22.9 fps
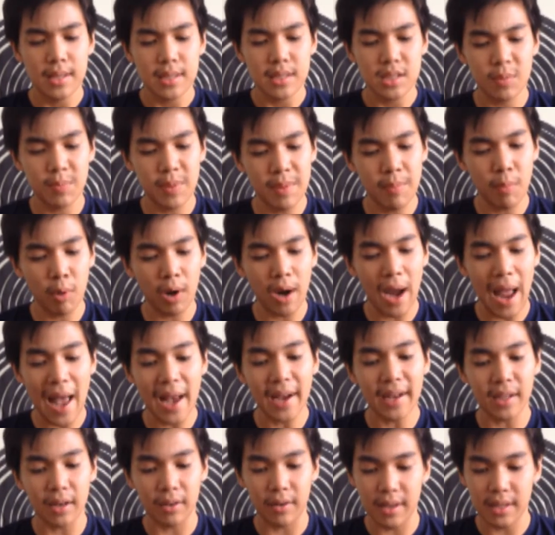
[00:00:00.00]
To be more
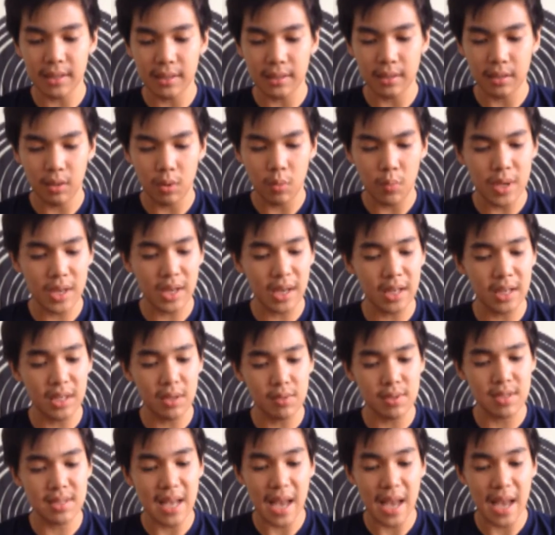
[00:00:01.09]
accurate, we can use